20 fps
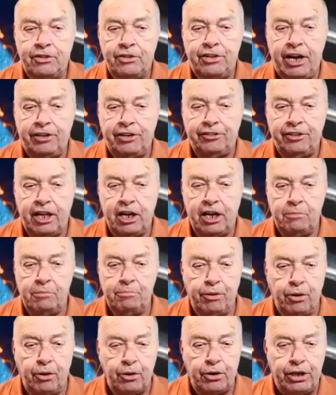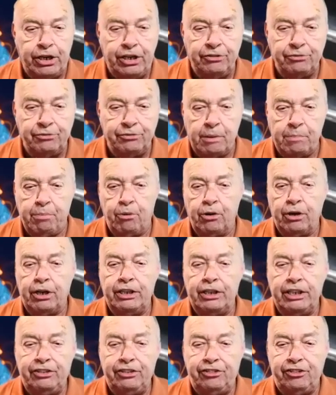Tesla employees
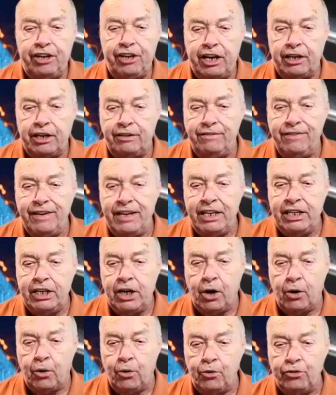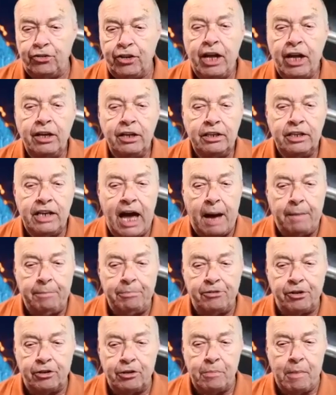reportedly shared videos
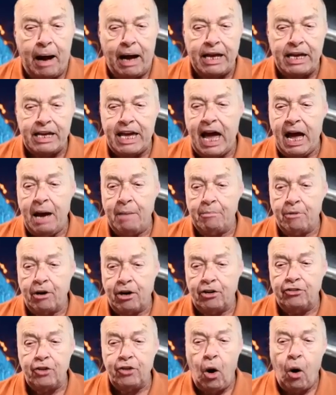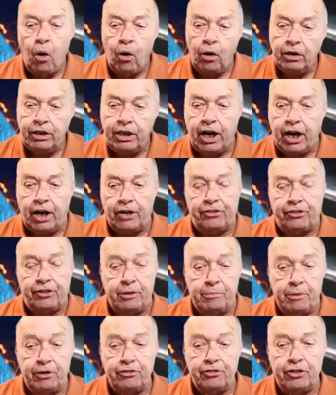captured by cameras on
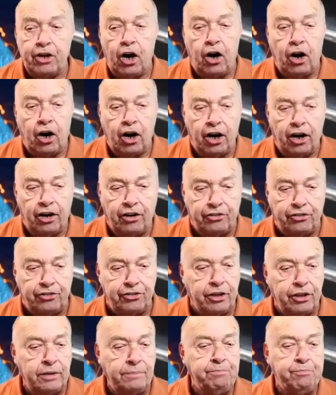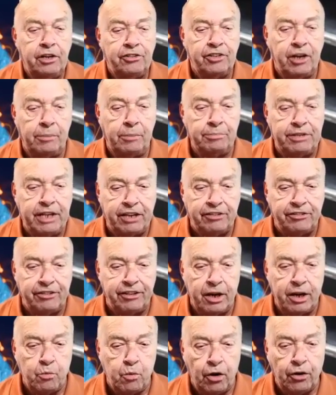customers' cars. Some
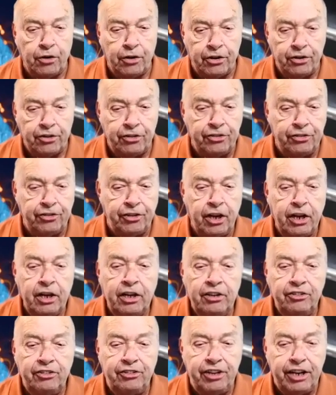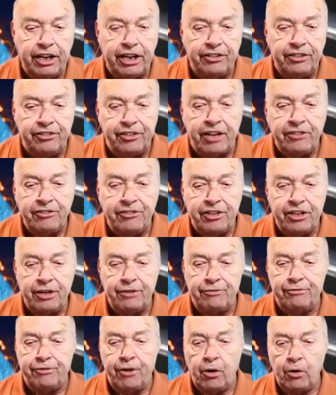Tesla workers shared
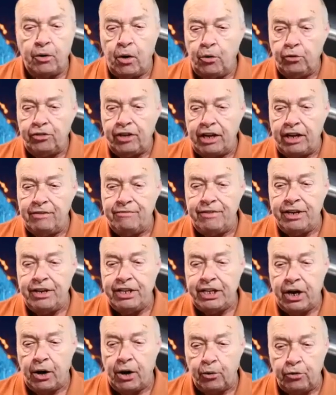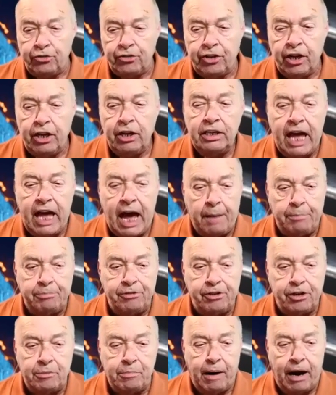sensitive photos and videos
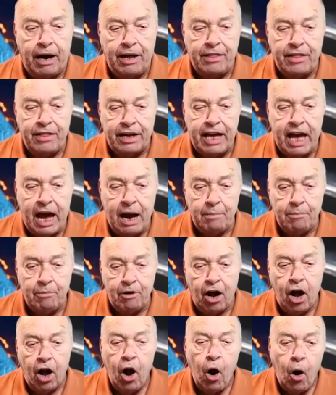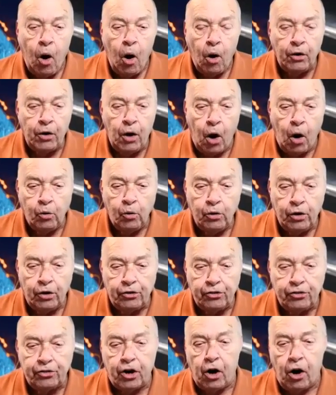captured by the camera on
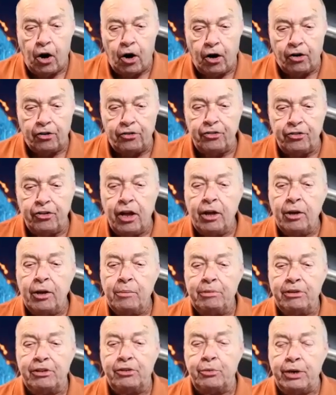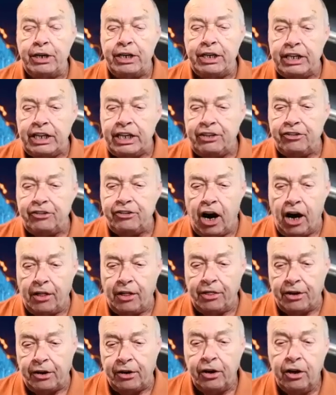owners' cars between each
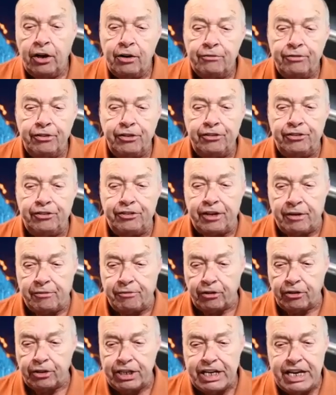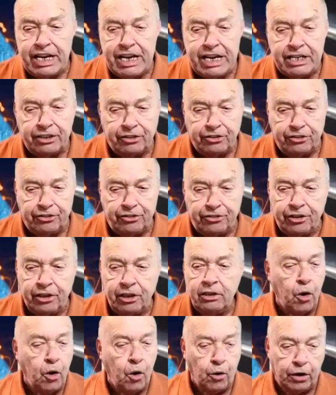other for several years,
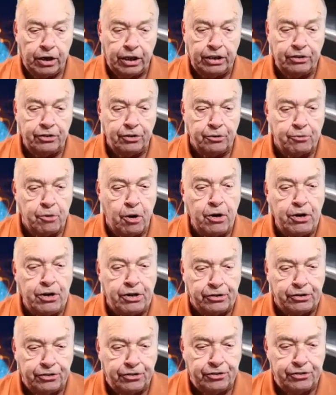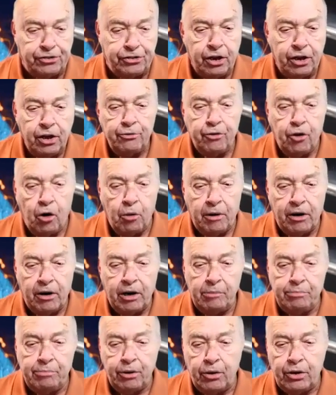according to Reuters. Former
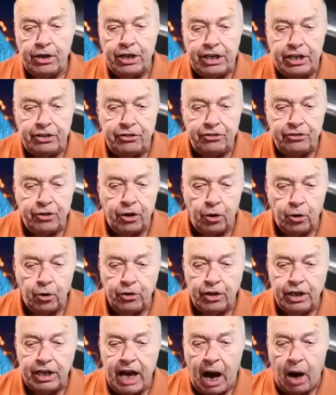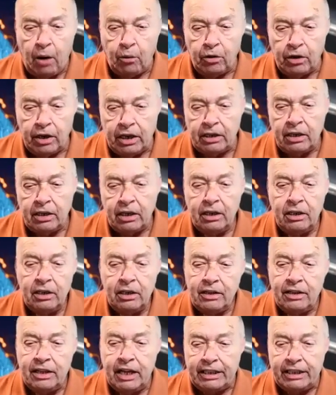employees told the outlet
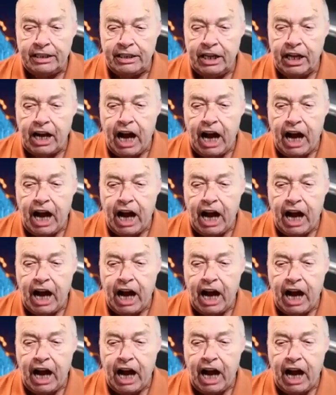that